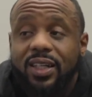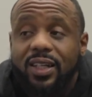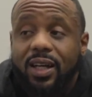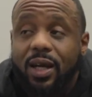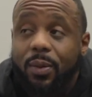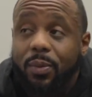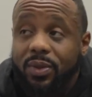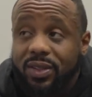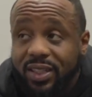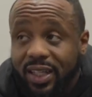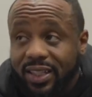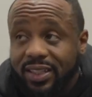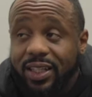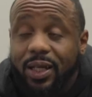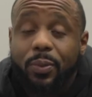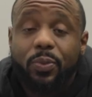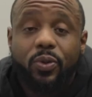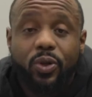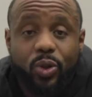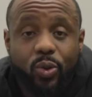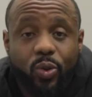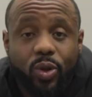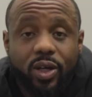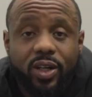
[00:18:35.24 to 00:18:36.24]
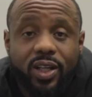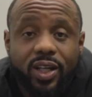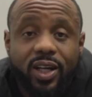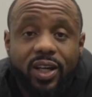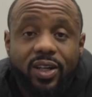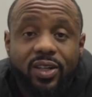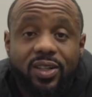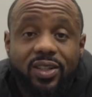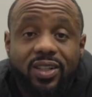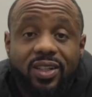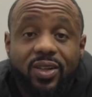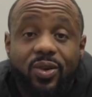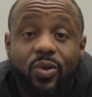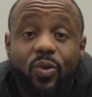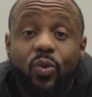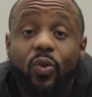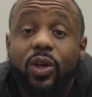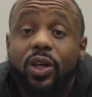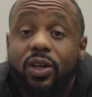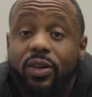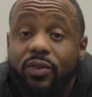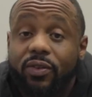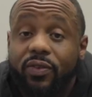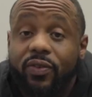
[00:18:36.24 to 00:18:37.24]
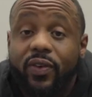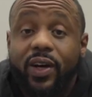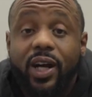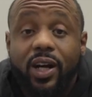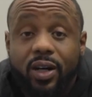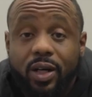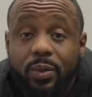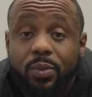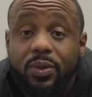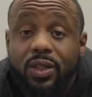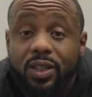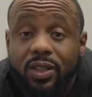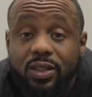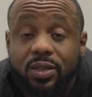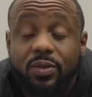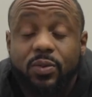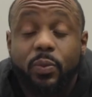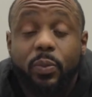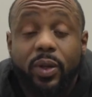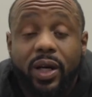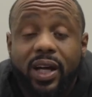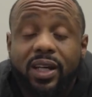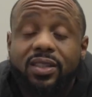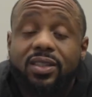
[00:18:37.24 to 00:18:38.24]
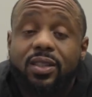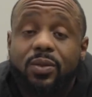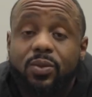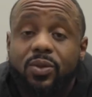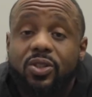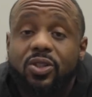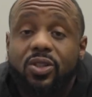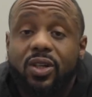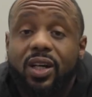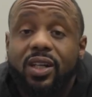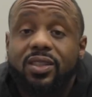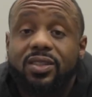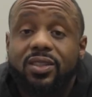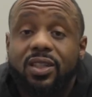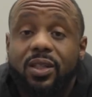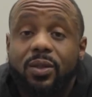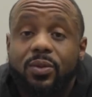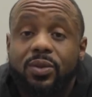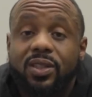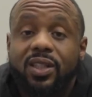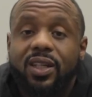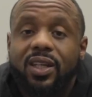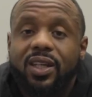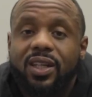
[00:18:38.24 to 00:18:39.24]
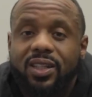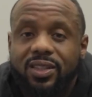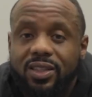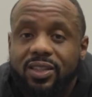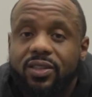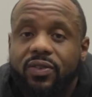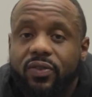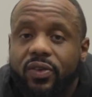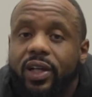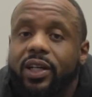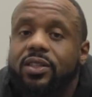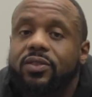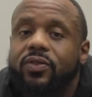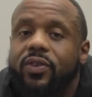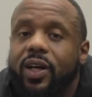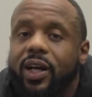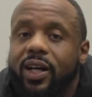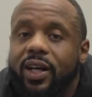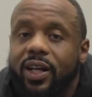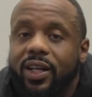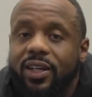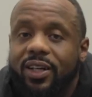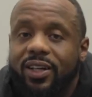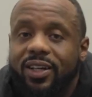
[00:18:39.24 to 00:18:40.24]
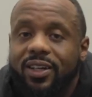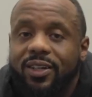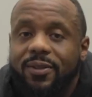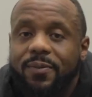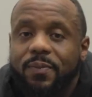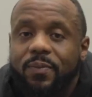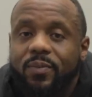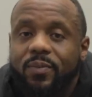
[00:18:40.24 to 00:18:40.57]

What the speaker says: I'm going to take that pre-workout. We're going to fire up these biceps and triceps, because it's Flex Friday, y'all.